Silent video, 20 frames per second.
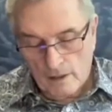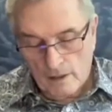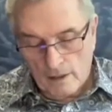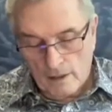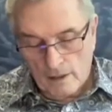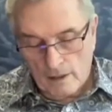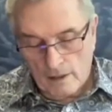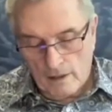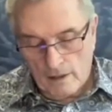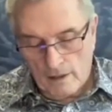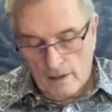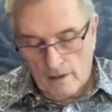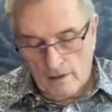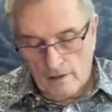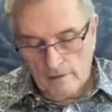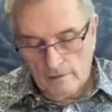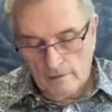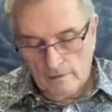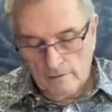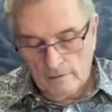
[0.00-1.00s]

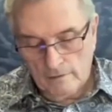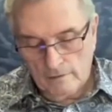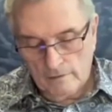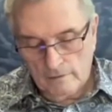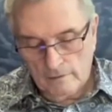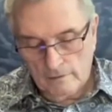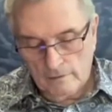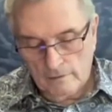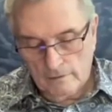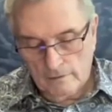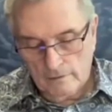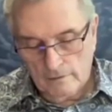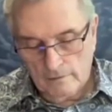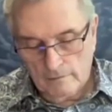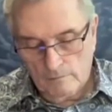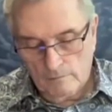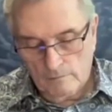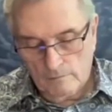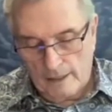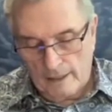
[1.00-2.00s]
Uh,
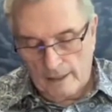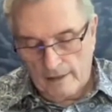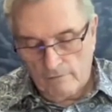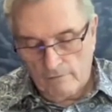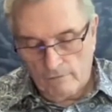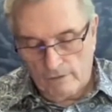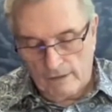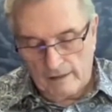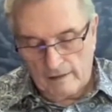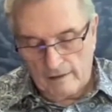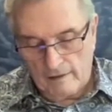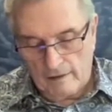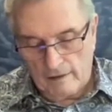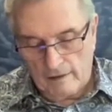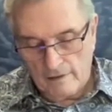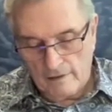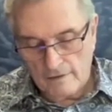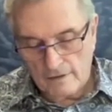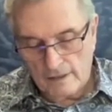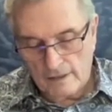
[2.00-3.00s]
by
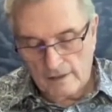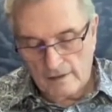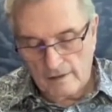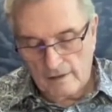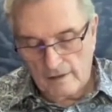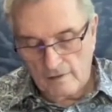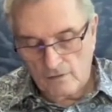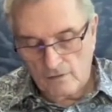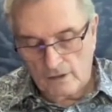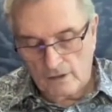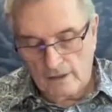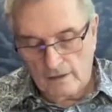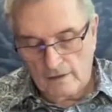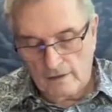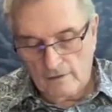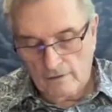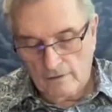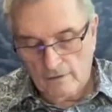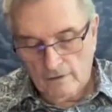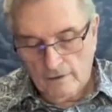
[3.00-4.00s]
recognizing that,
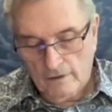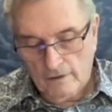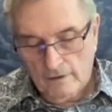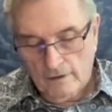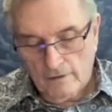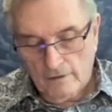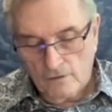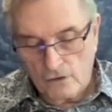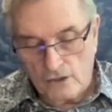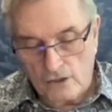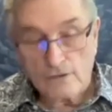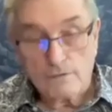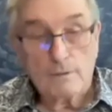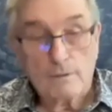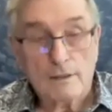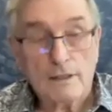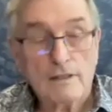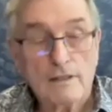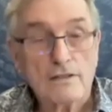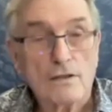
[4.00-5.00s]

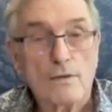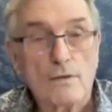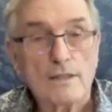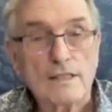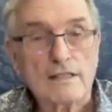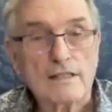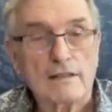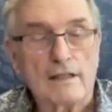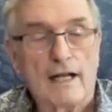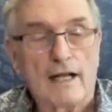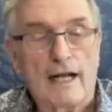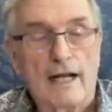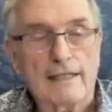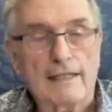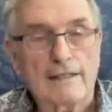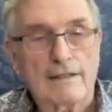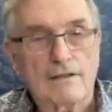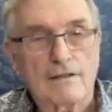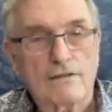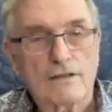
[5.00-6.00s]
judgment is always a lie
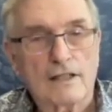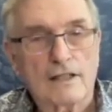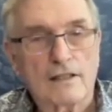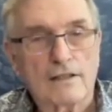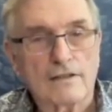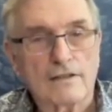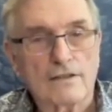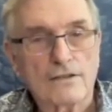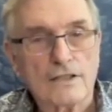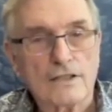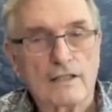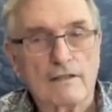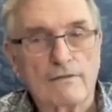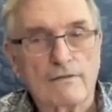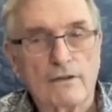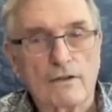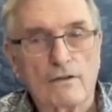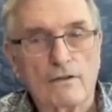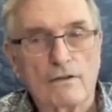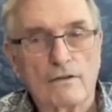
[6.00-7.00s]
that you tell
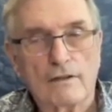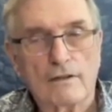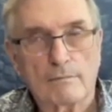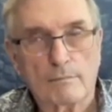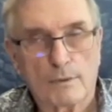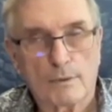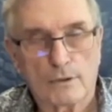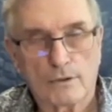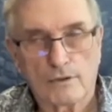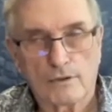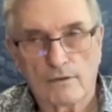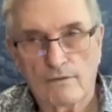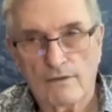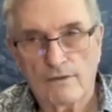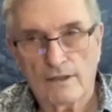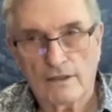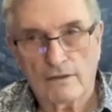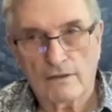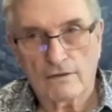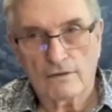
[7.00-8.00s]
yourself in order to prove
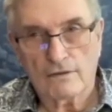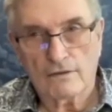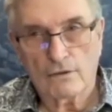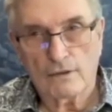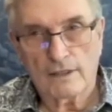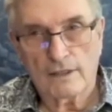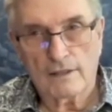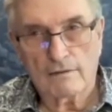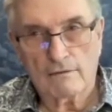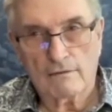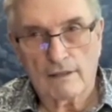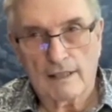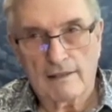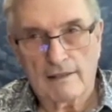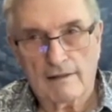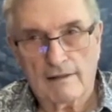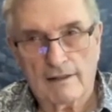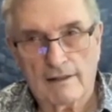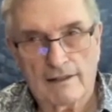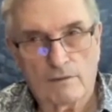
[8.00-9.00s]
that you're doing the
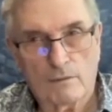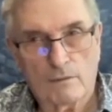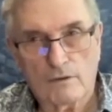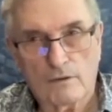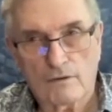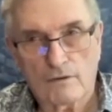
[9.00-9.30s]
right thing when you're